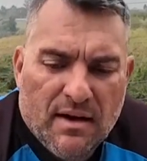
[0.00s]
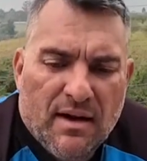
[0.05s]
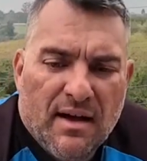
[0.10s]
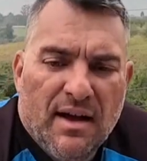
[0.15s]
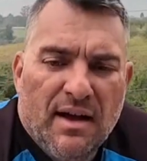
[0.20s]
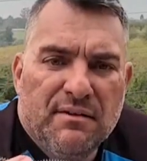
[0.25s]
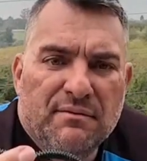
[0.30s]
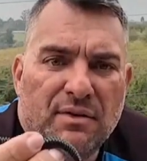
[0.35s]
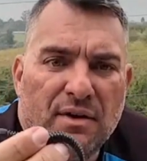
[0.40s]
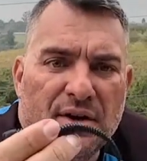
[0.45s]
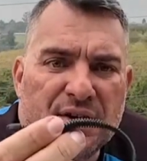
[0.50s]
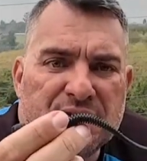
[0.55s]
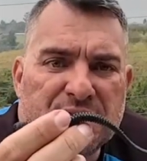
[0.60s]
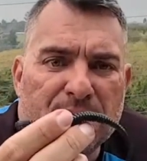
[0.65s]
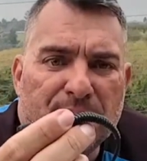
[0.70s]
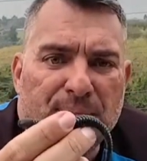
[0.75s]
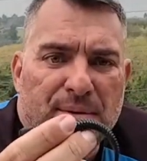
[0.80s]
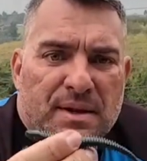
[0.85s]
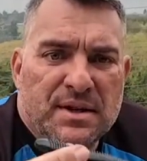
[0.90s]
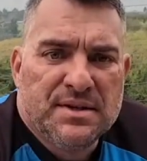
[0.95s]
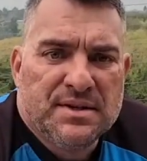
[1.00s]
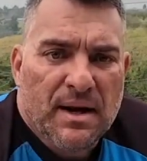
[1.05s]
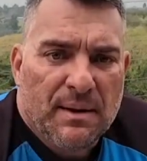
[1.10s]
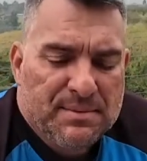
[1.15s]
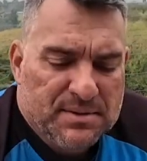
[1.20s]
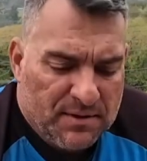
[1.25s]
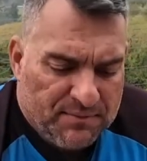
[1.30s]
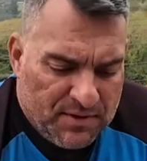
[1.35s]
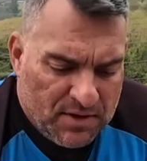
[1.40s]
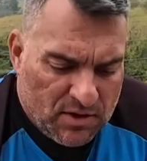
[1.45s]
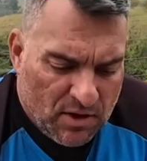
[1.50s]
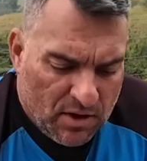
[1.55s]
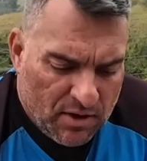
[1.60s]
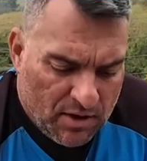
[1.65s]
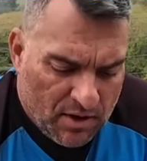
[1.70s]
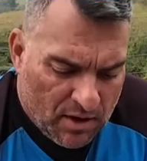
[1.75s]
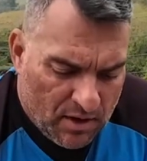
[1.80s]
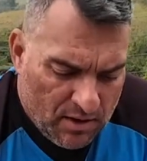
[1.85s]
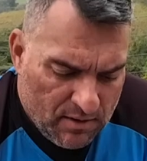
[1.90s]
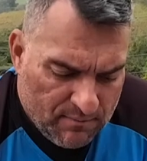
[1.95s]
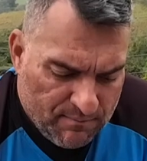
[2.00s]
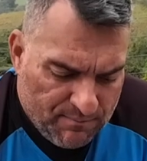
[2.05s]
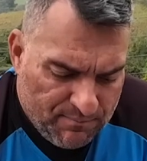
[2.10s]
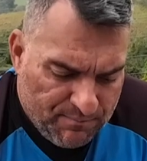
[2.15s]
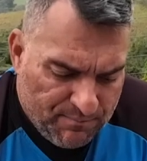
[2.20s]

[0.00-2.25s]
And very simply, chaps, if you don't know,